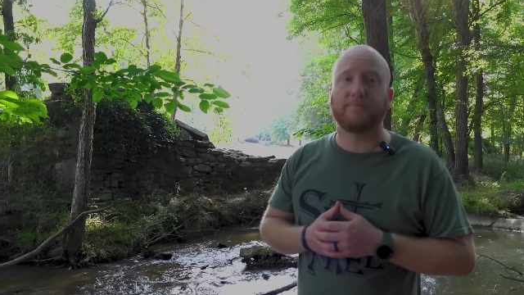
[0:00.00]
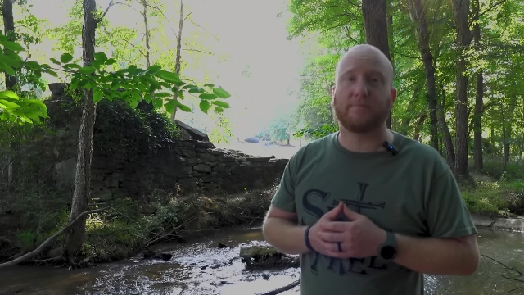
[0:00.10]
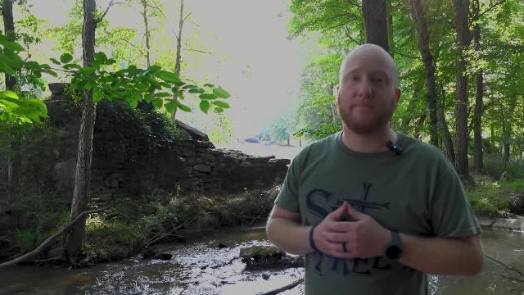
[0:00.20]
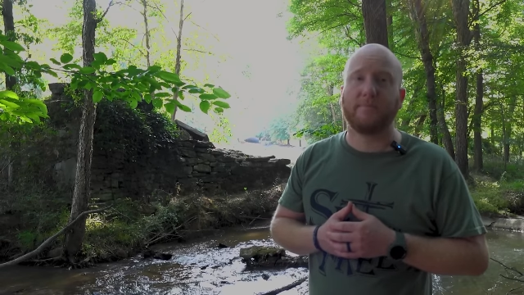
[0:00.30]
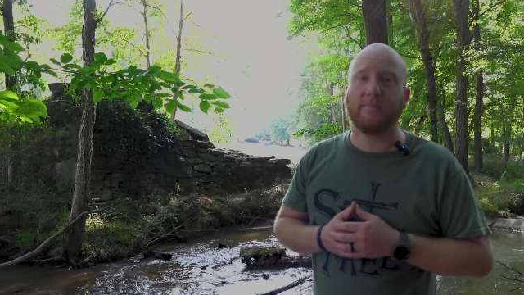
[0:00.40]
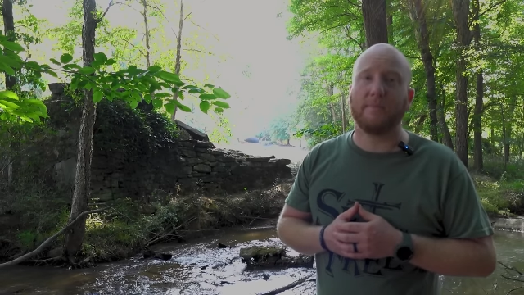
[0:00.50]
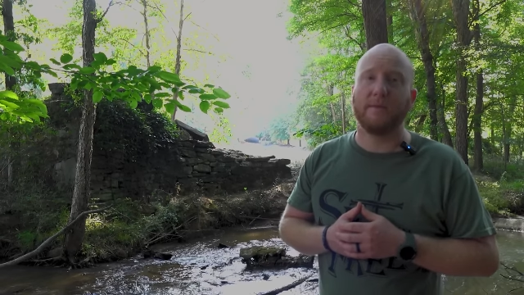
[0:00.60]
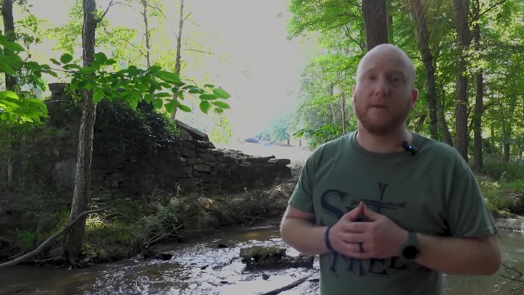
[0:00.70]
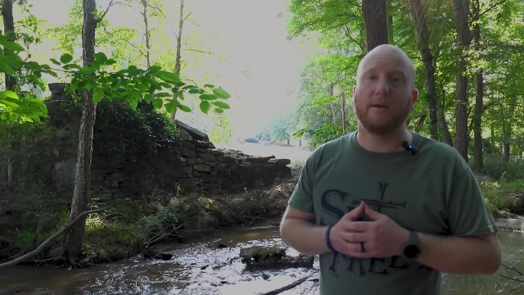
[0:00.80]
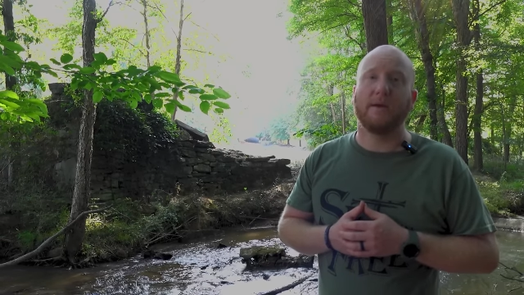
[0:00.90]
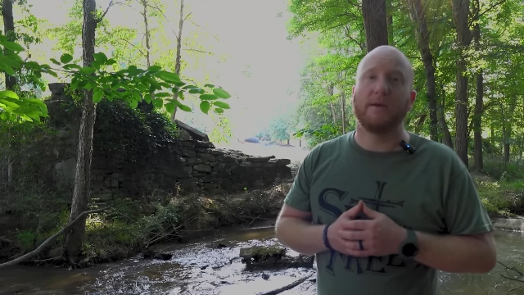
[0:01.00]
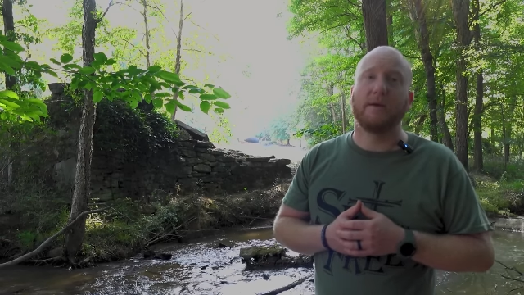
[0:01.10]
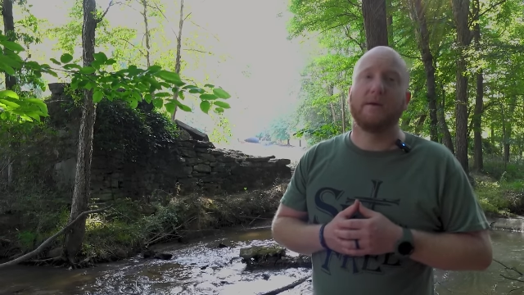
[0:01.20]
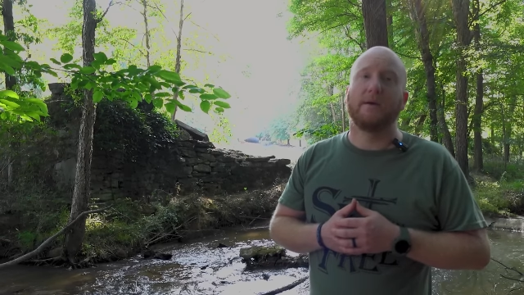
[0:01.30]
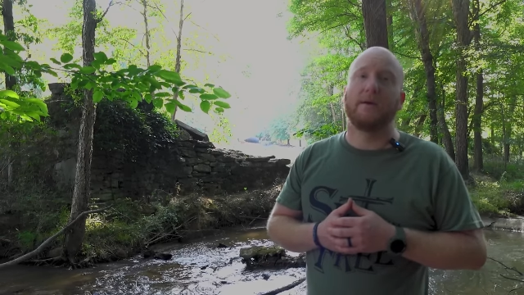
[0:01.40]

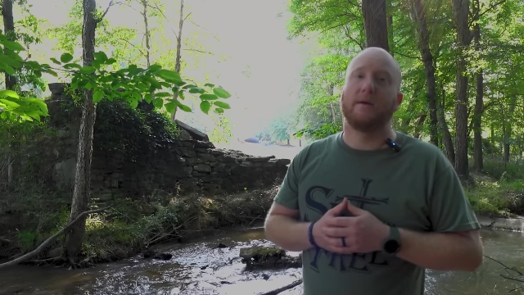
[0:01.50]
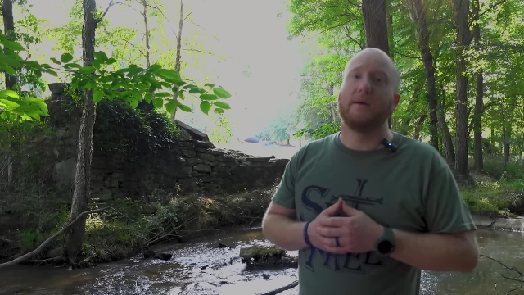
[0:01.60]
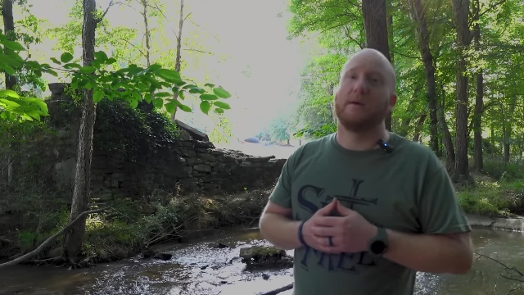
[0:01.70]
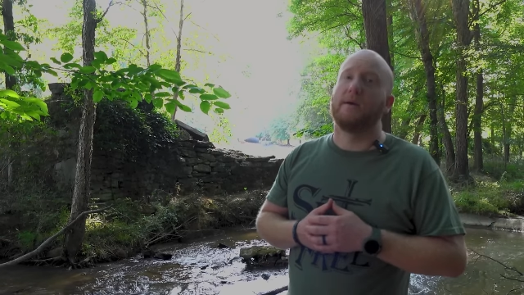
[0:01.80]
[no speech]